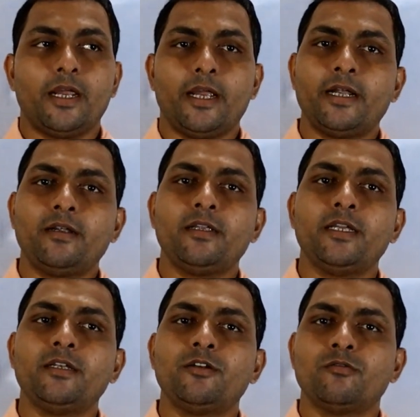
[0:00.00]
And
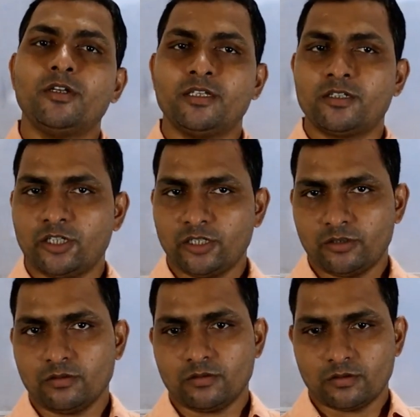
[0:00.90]
in today's
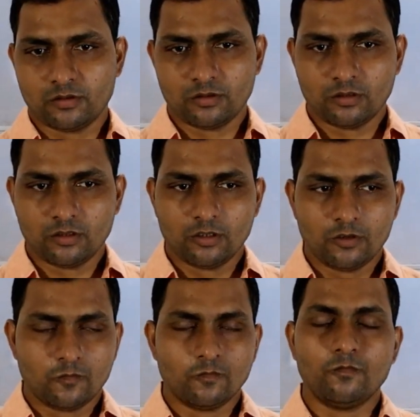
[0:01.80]
sessions
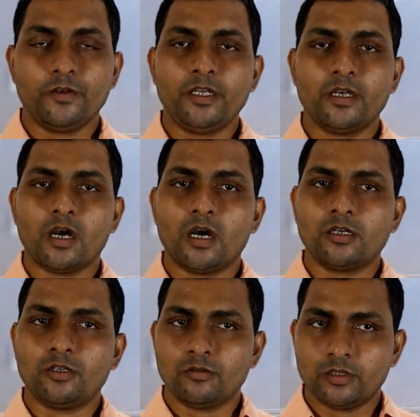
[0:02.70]
we
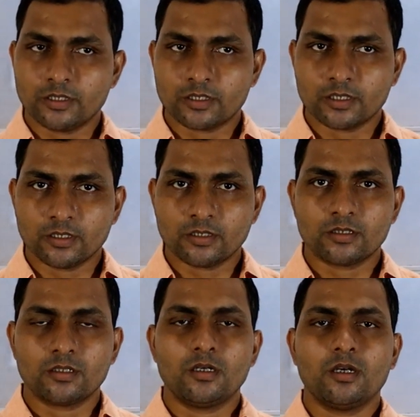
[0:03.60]
are to
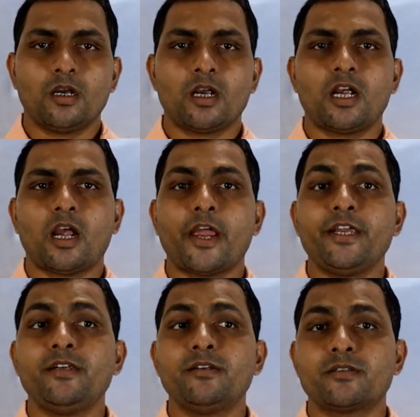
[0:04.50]
discuss
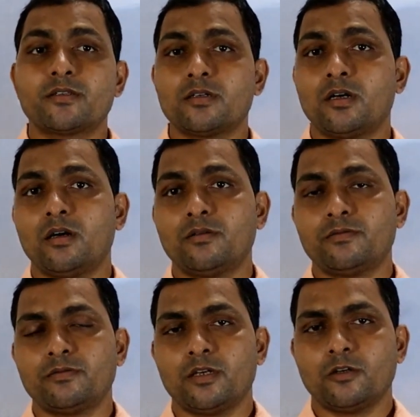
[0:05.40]
kinds
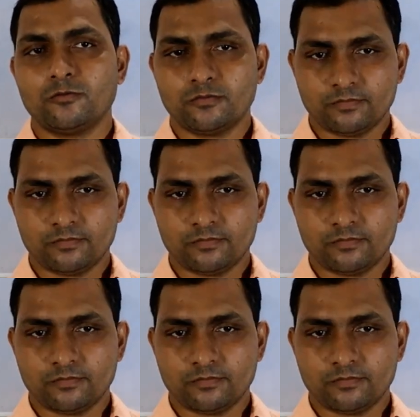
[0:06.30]
of noun.